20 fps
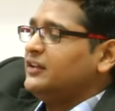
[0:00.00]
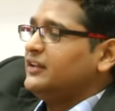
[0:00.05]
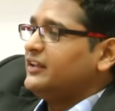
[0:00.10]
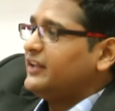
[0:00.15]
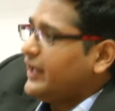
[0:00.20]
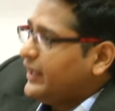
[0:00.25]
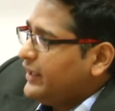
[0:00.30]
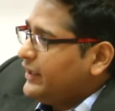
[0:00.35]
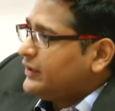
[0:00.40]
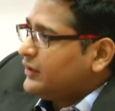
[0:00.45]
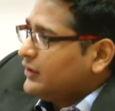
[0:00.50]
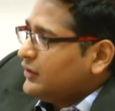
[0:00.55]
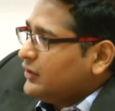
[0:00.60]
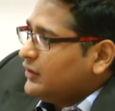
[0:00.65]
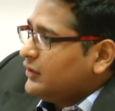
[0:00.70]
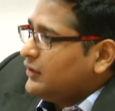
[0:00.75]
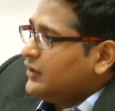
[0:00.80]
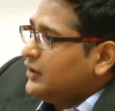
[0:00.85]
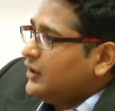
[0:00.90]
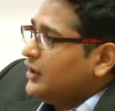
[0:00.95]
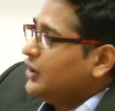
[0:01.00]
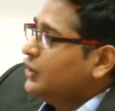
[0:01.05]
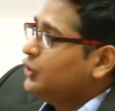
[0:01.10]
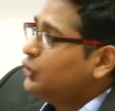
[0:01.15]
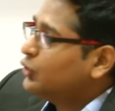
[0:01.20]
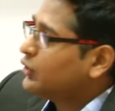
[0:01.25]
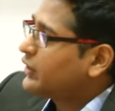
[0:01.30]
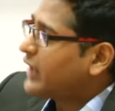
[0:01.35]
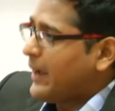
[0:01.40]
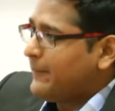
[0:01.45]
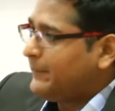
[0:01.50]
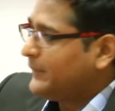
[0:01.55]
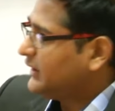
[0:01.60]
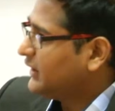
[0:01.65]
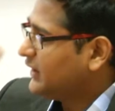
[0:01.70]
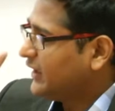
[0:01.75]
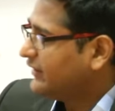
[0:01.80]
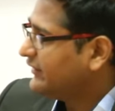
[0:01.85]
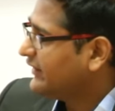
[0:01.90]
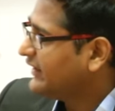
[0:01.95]
Right? you
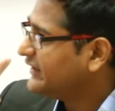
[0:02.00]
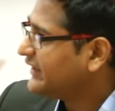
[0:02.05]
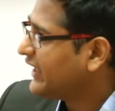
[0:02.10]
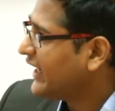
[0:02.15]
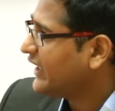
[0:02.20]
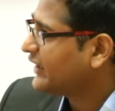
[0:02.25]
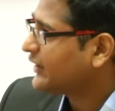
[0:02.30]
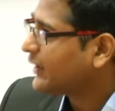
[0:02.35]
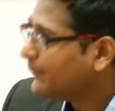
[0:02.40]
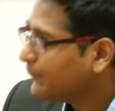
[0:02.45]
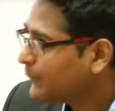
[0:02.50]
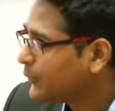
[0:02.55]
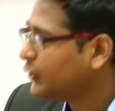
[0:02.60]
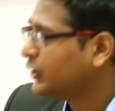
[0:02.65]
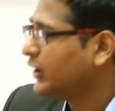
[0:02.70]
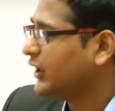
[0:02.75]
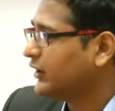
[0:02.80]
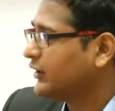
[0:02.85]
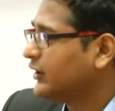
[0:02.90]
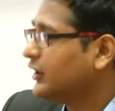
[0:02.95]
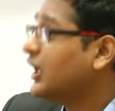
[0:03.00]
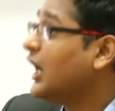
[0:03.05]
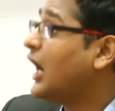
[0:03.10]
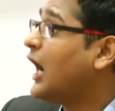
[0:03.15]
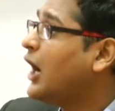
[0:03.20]
capitalize entire computer.